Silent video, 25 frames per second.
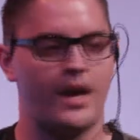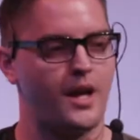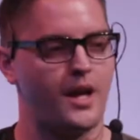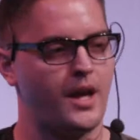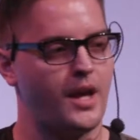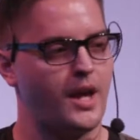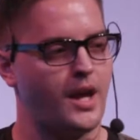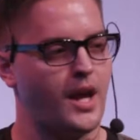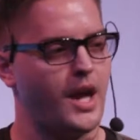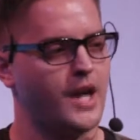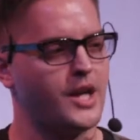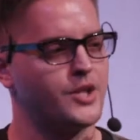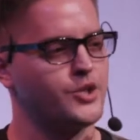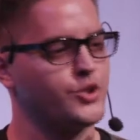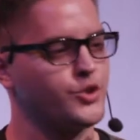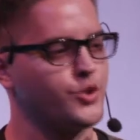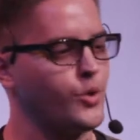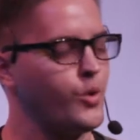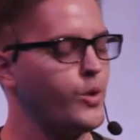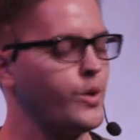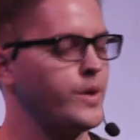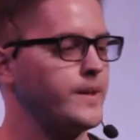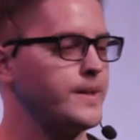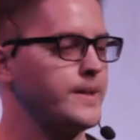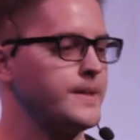I
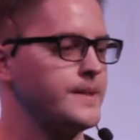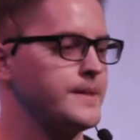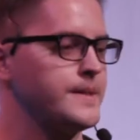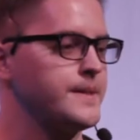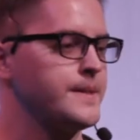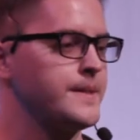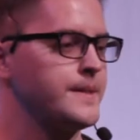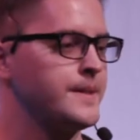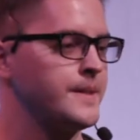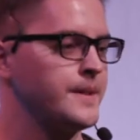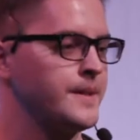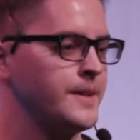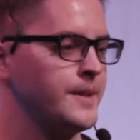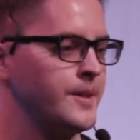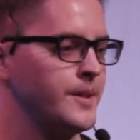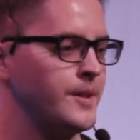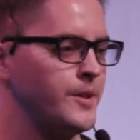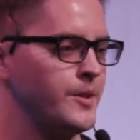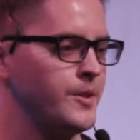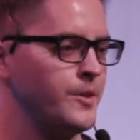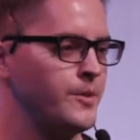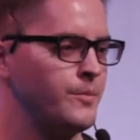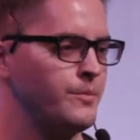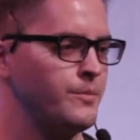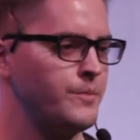joined
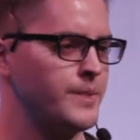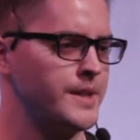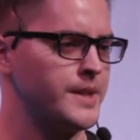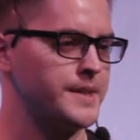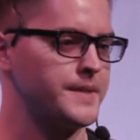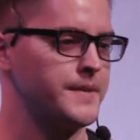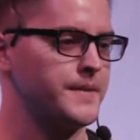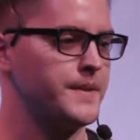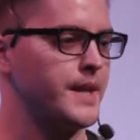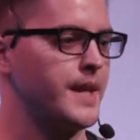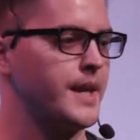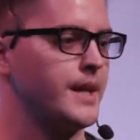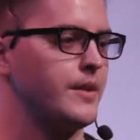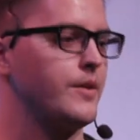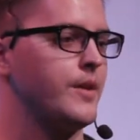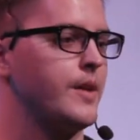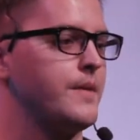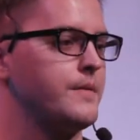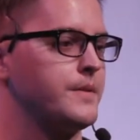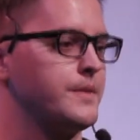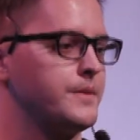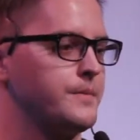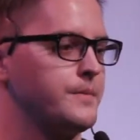because of 9/11.